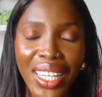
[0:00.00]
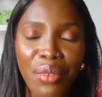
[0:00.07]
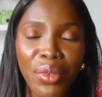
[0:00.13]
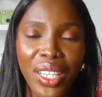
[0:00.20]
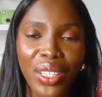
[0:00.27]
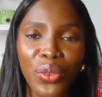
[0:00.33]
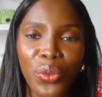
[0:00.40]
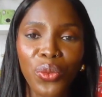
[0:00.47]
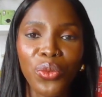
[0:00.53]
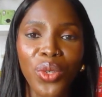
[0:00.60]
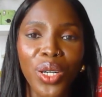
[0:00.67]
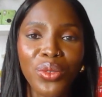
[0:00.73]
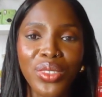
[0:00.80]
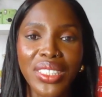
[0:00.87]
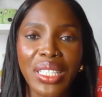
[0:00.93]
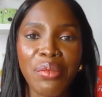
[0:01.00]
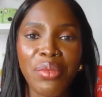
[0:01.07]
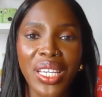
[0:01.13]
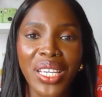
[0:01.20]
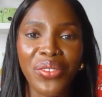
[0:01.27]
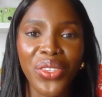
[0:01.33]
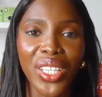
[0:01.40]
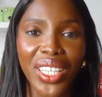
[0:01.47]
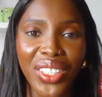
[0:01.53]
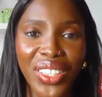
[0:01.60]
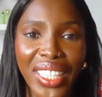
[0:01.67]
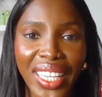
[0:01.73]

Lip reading: I mean, what would it be if you're going to